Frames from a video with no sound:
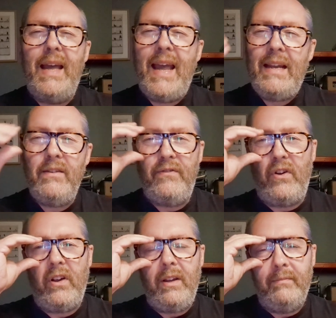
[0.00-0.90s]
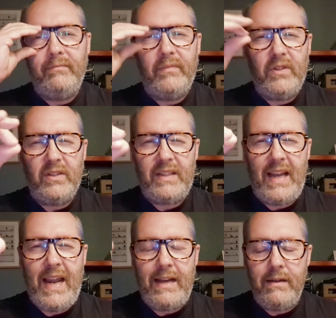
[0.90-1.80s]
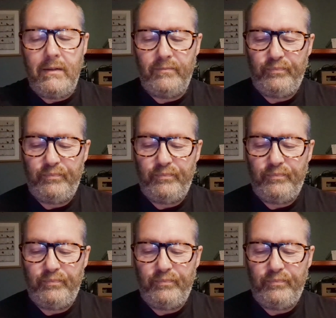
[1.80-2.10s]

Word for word: Hint of funk, just a hint.